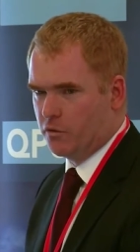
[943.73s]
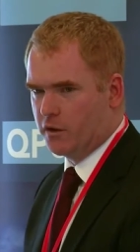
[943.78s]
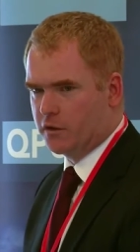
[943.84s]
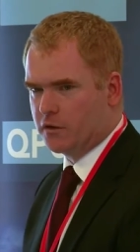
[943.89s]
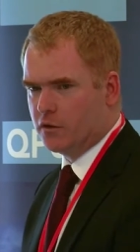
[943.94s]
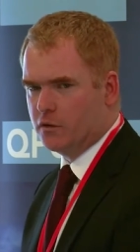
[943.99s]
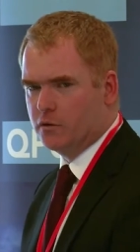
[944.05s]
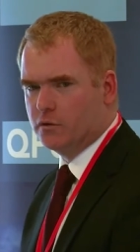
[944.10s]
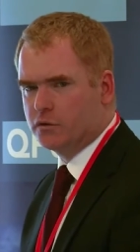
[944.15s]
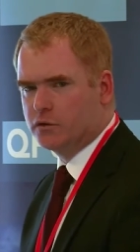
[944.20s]

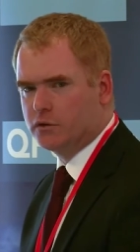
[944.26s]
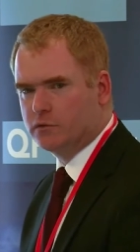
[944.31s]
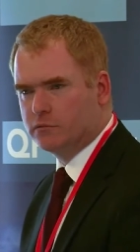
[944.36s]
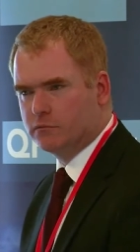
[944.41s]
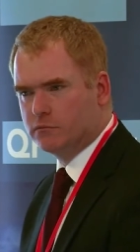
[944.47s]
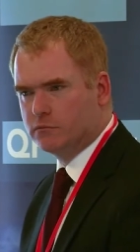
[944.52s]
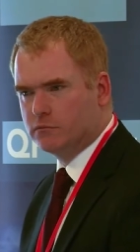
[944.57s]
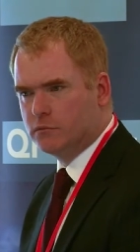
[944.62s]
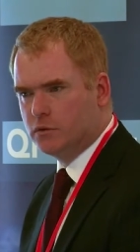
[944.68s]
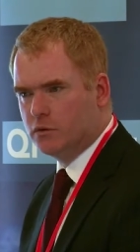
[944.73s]
resolution.
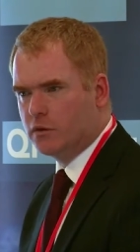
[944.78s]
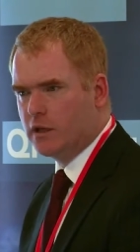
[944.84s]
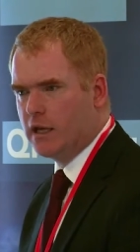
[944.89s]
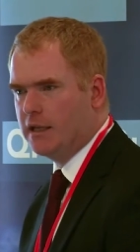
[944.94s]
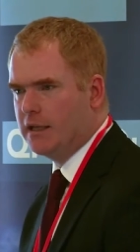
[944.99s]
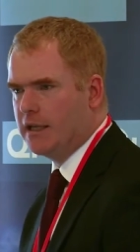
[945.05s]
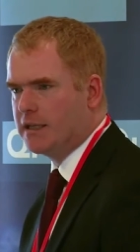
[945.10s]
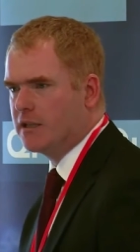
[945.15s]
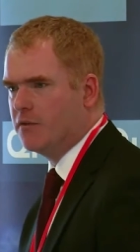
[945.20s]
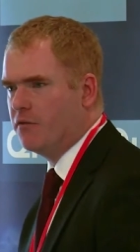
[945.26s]
Okay, and
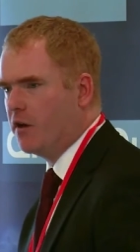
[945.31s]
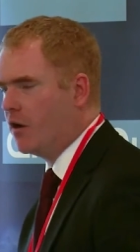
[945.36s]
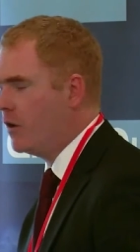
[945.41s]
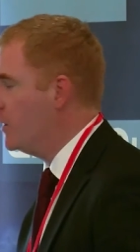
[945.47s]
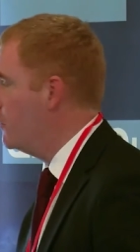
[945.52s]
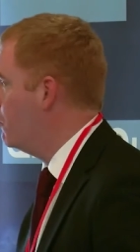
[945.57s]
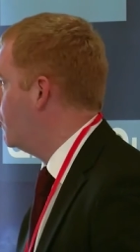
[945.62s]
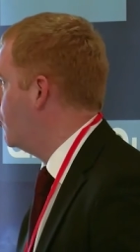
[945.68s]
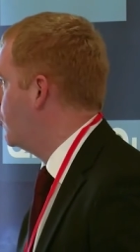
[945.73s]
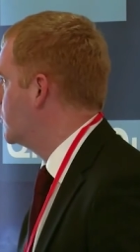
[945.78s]
that's a very
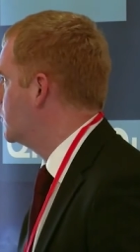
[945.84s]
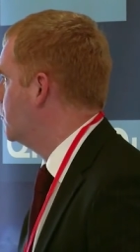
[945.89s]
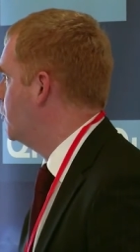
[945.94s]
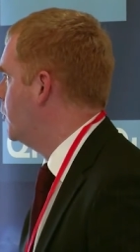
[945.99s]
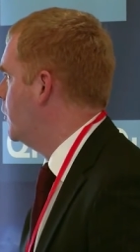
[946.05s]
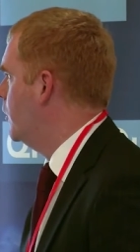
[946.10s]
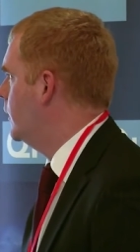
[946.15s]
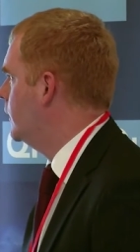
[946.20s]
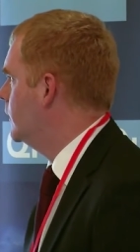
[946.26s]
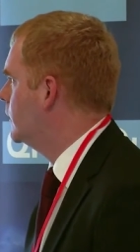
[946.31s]
important
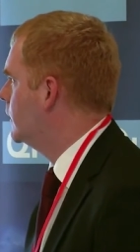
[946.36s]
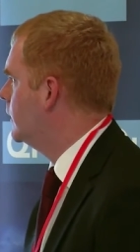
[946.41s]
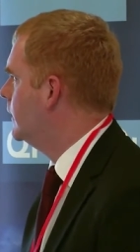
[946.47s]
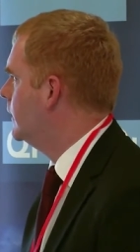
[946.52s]
point.